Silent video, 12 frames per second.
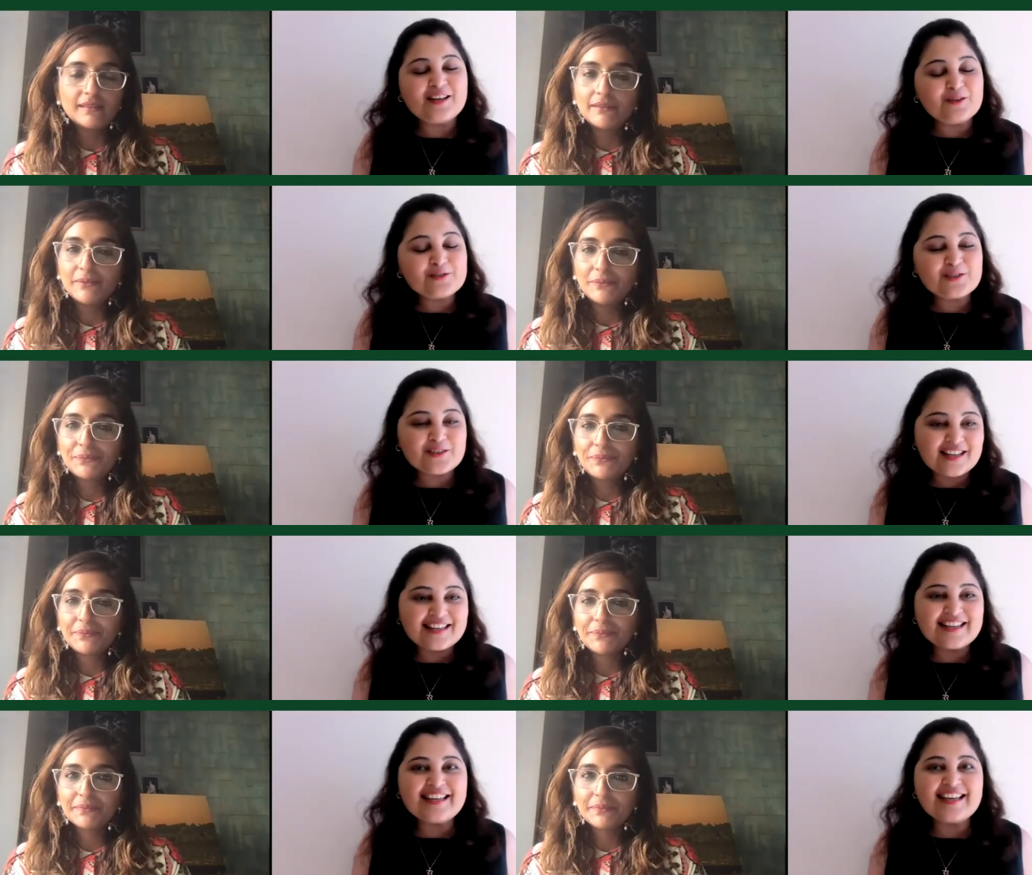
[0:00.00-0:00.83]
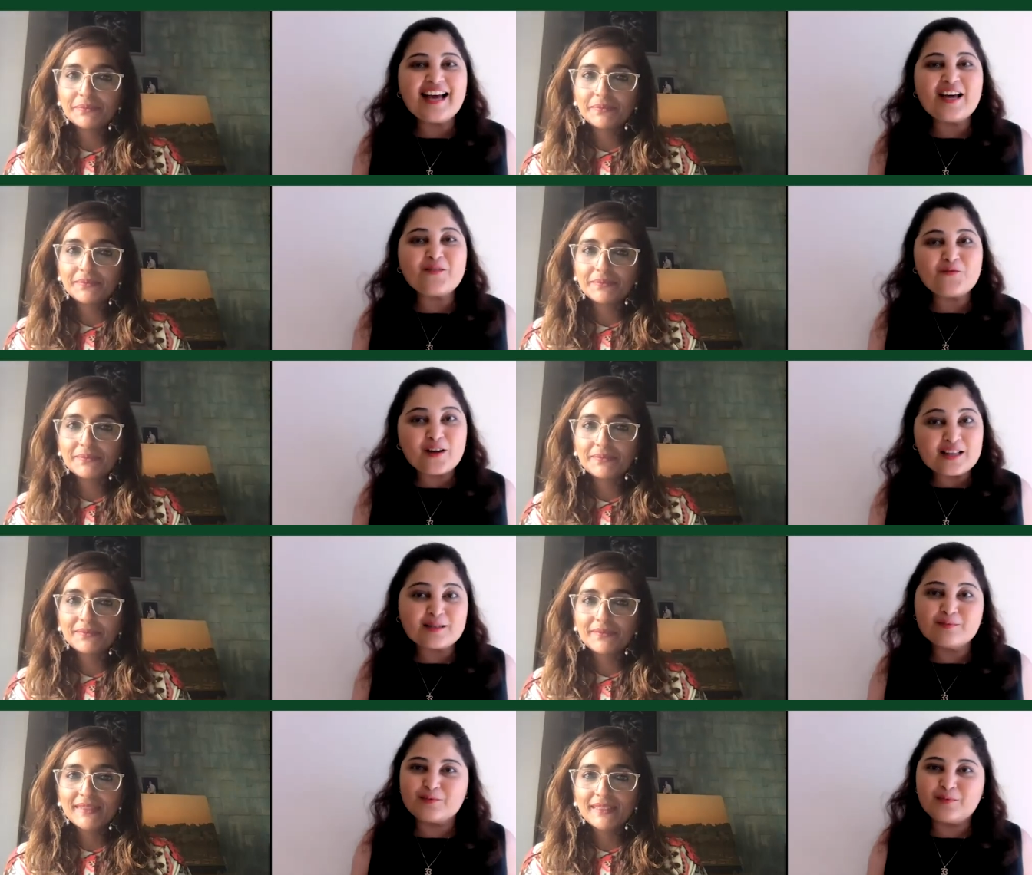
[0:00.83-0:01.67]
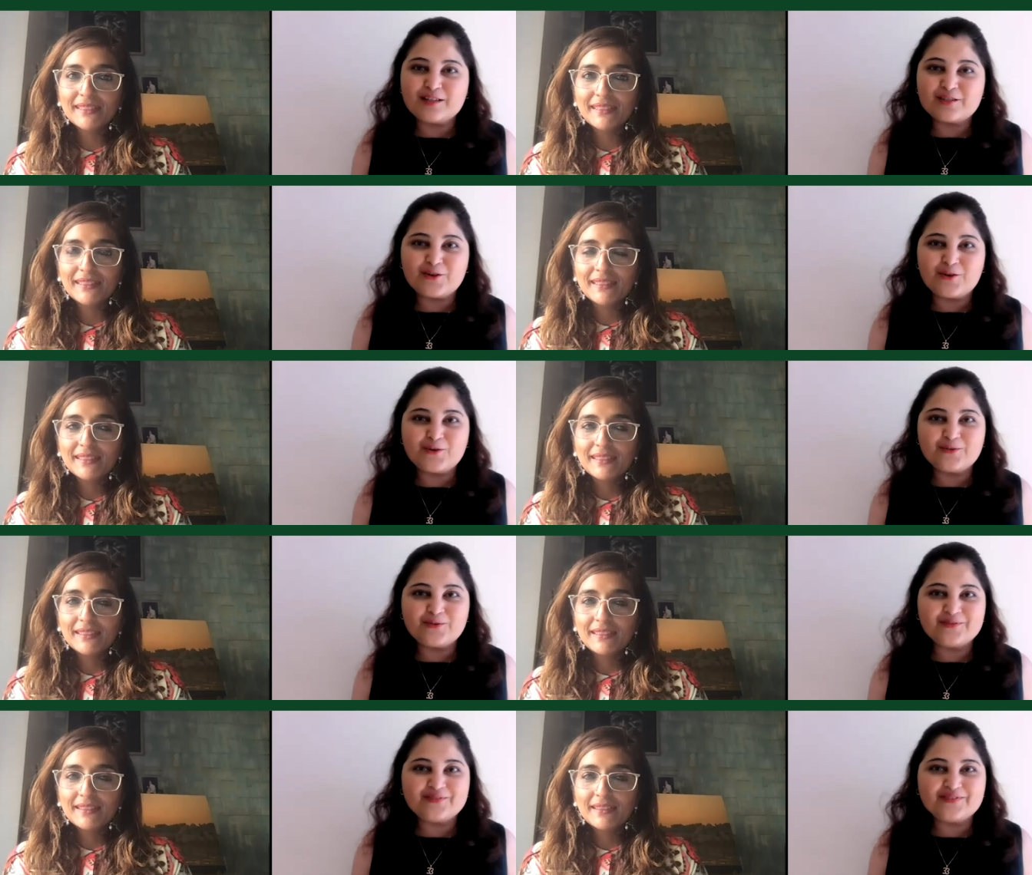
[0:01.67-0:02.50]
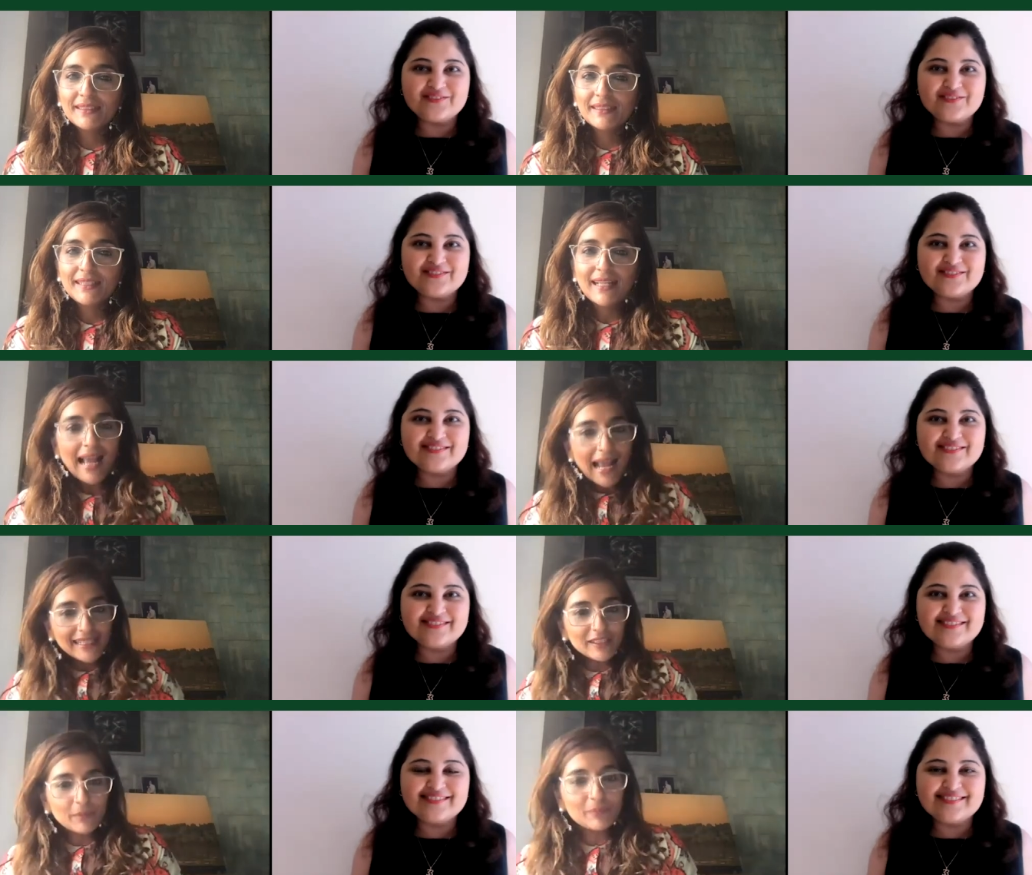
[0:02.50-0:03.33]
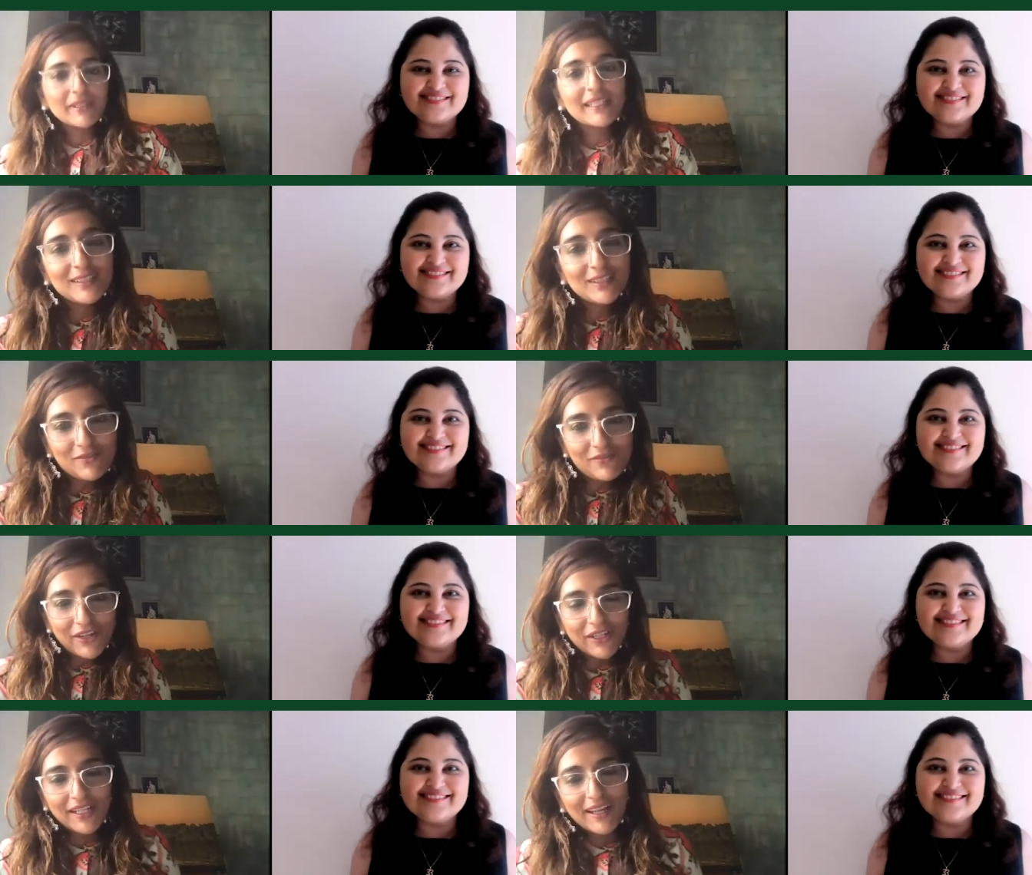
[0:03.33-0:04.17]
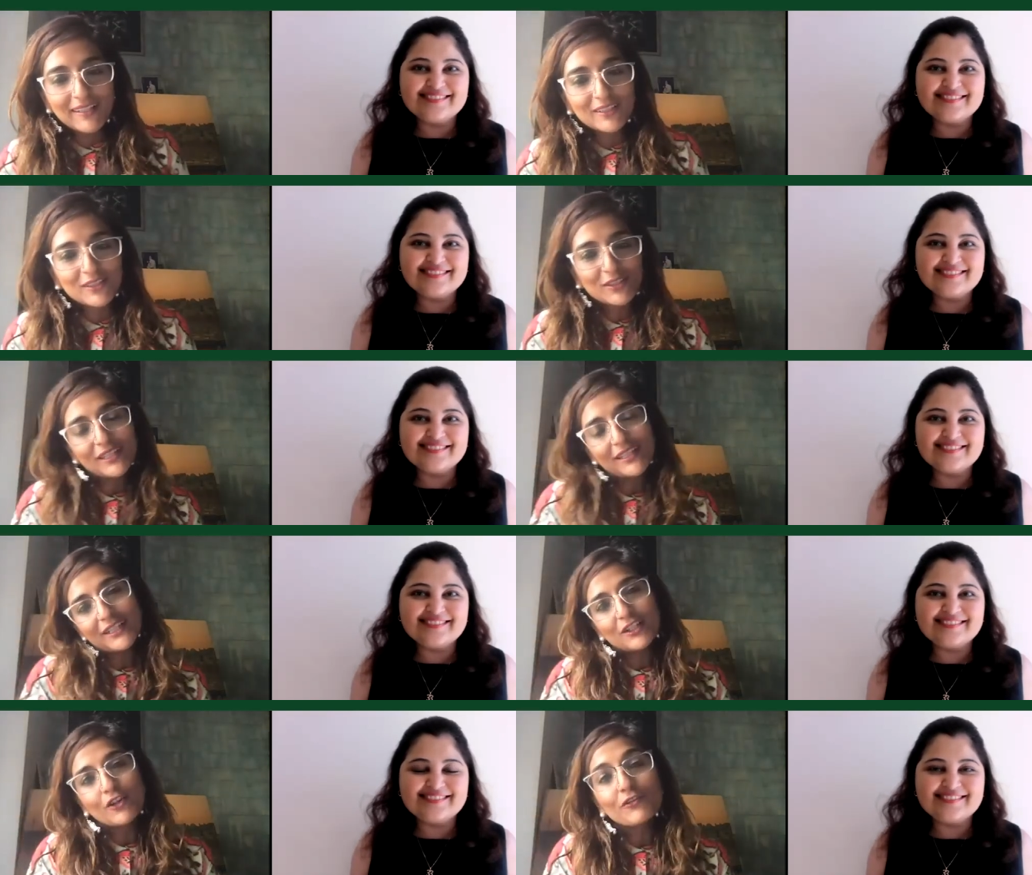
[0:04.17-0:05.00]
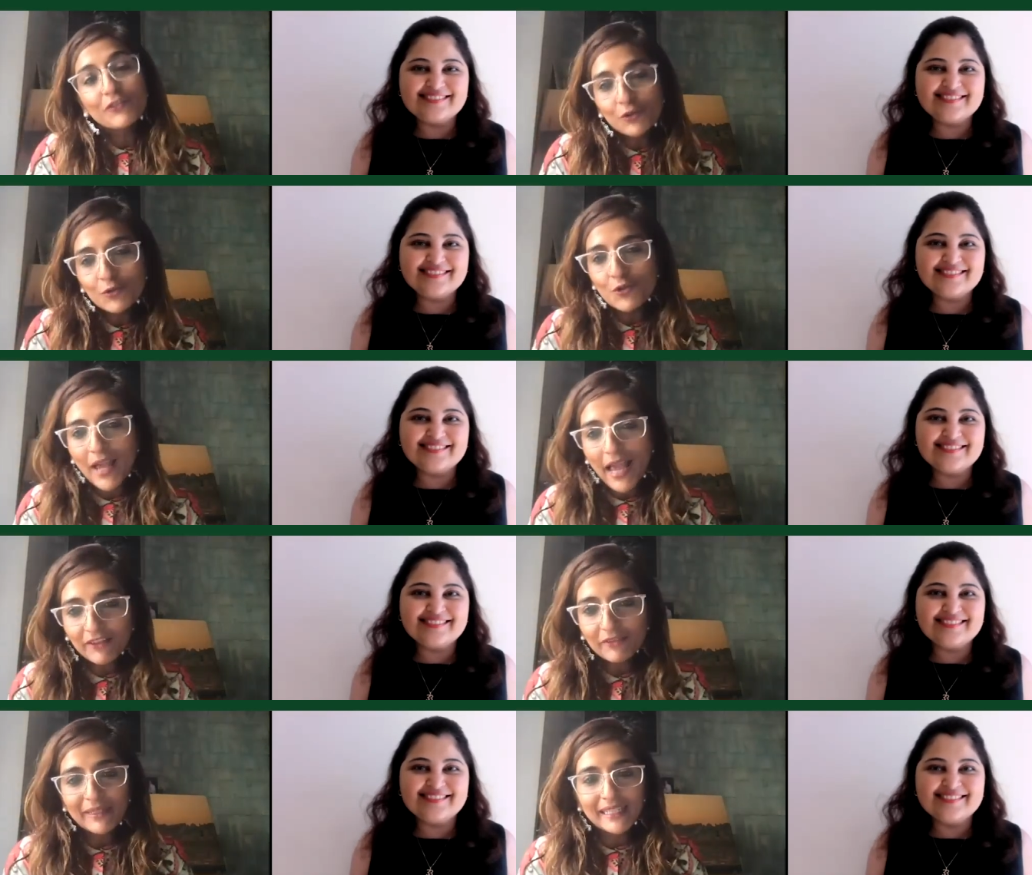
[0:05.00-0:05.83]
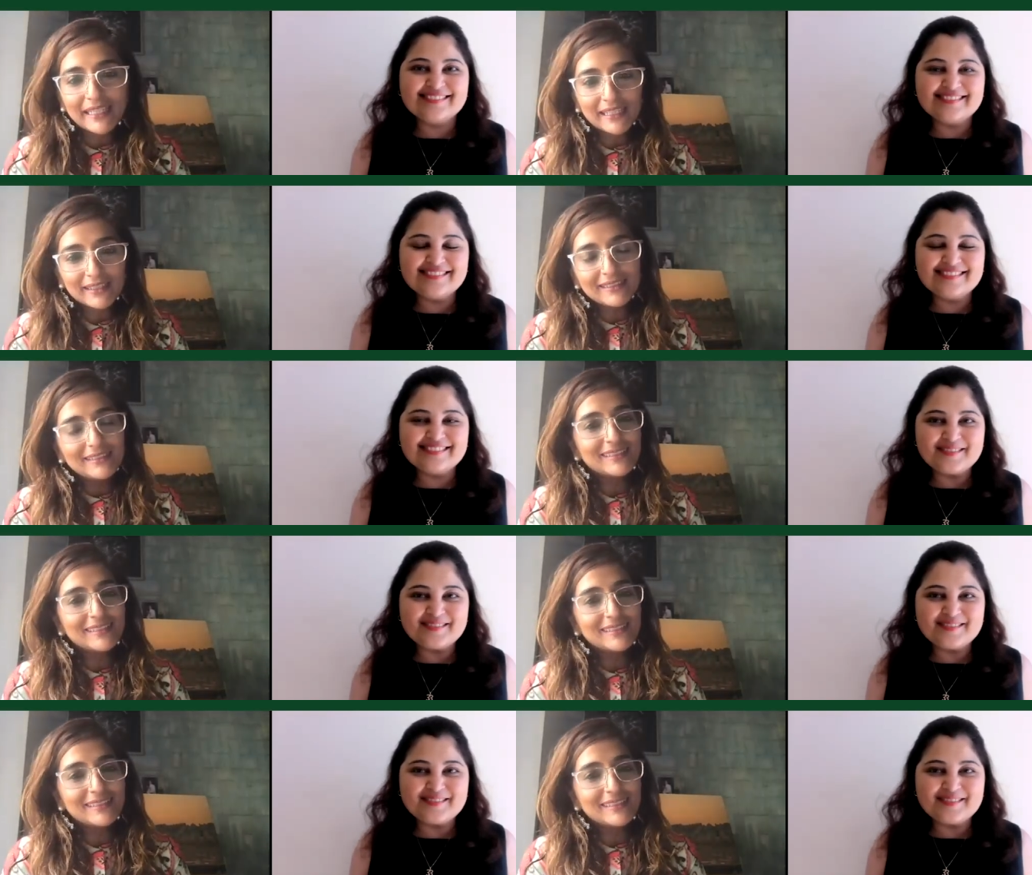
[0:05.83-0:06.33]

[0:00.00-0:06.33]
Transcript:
Speaker 1: Hello, Sonali, and welcome to my
Speaker 2: show. Hi, Dipti. It's very nice uh, of you to have me here,